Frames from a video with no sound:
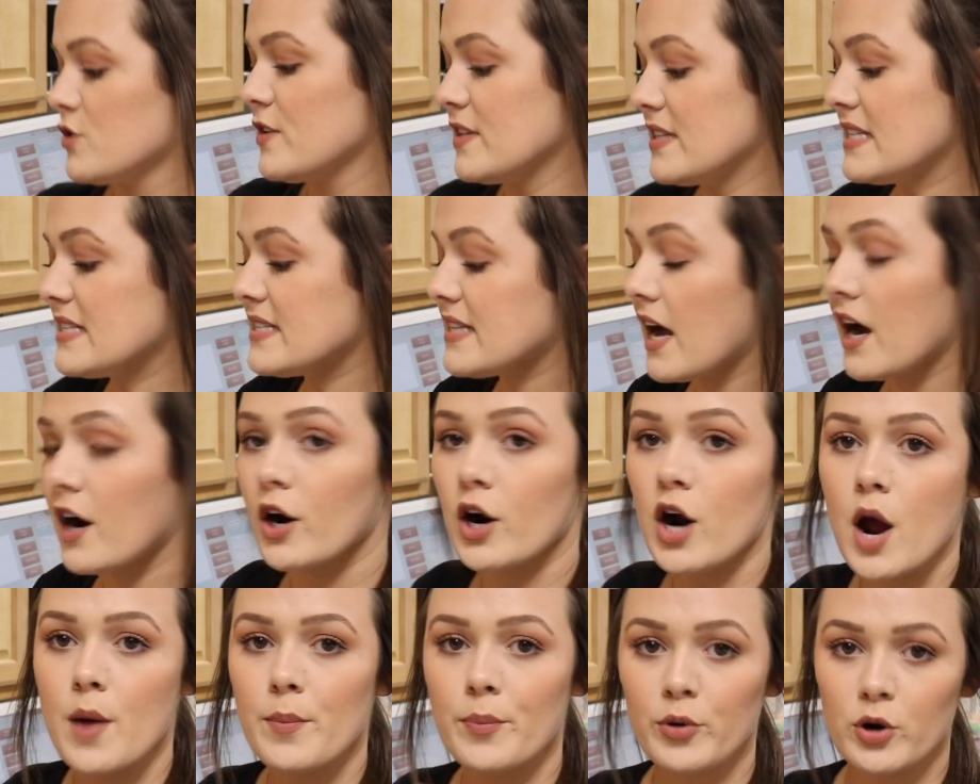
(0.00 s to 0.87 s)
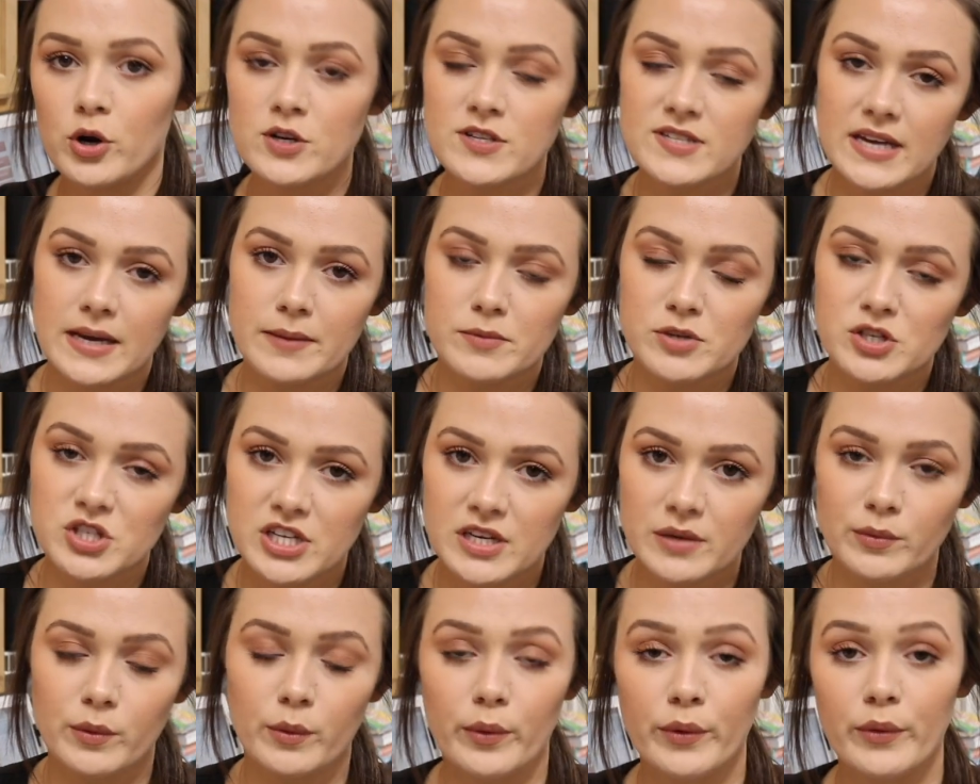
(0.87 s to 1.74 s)
This is our PROCYTE
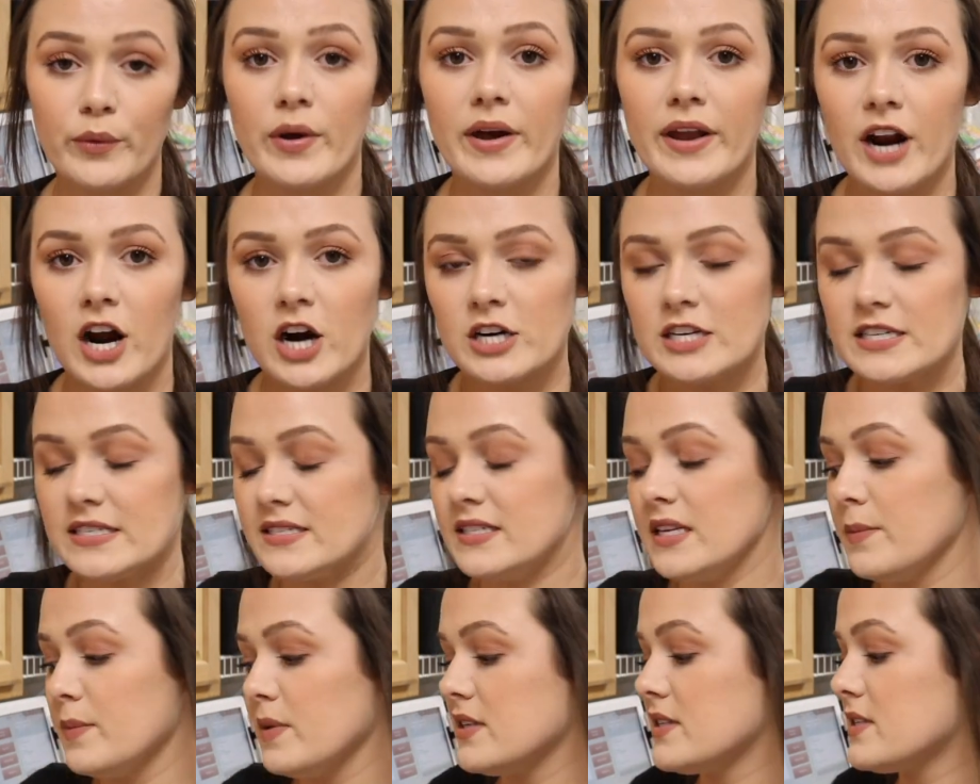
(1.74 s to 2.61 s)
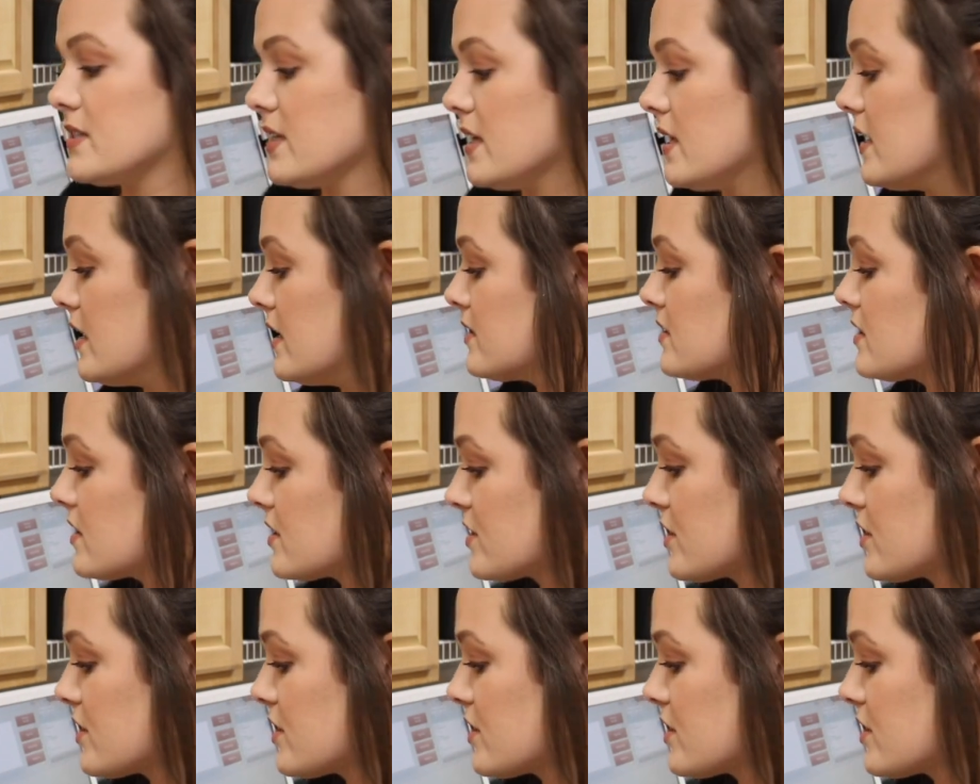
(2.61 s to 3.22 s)
machine where we run our CBCs.